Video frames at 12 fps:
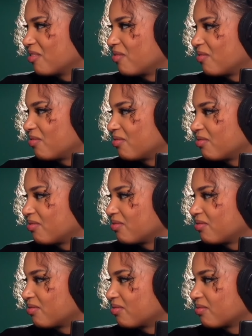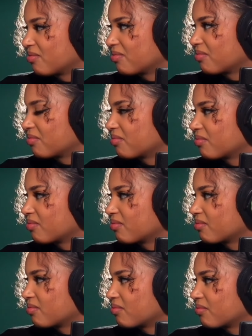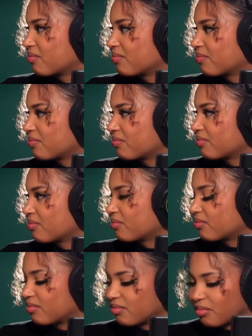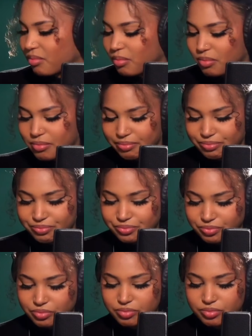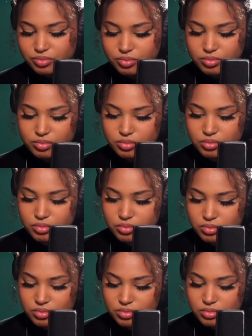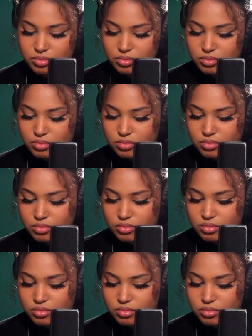(not speaking)